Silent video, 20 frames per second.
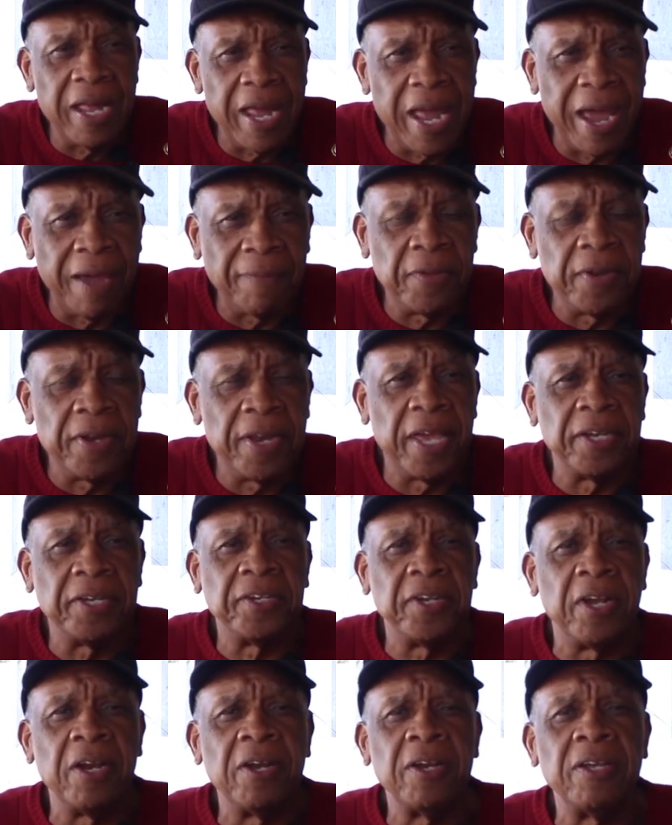After
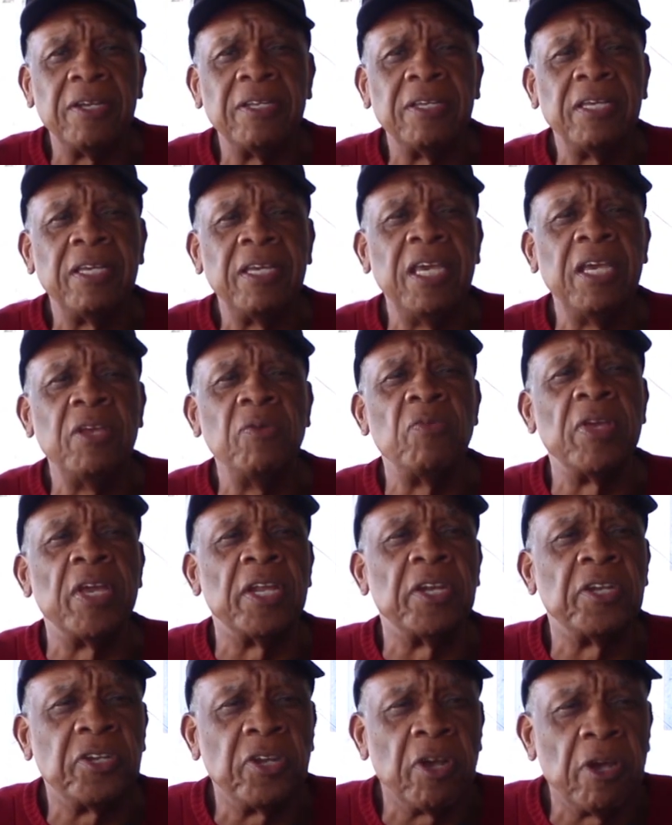Nat Turner, he
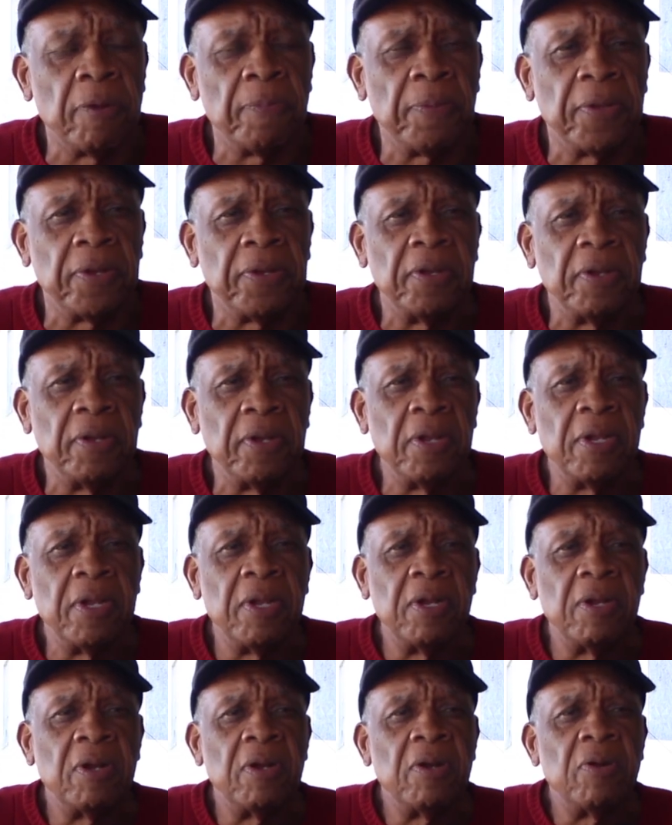reinterpreted
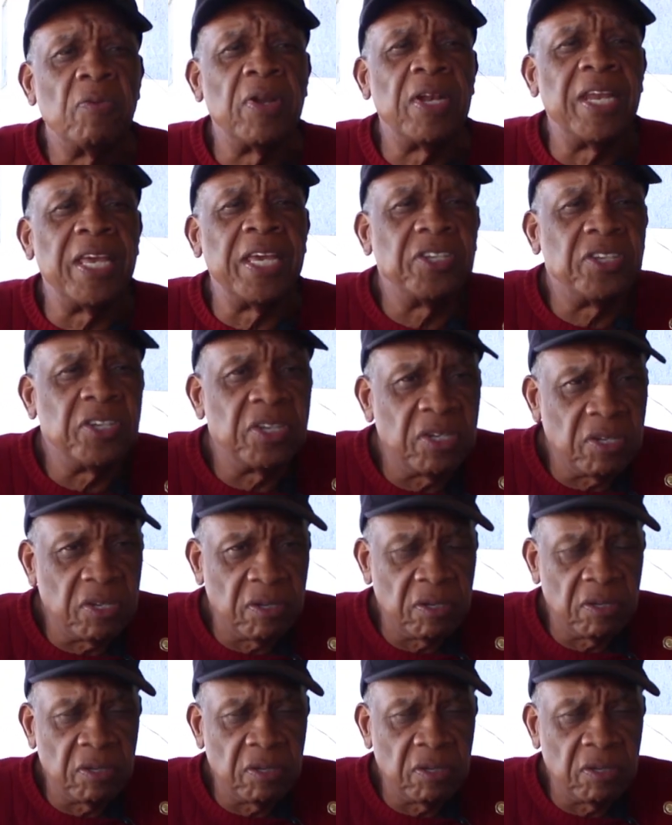religion.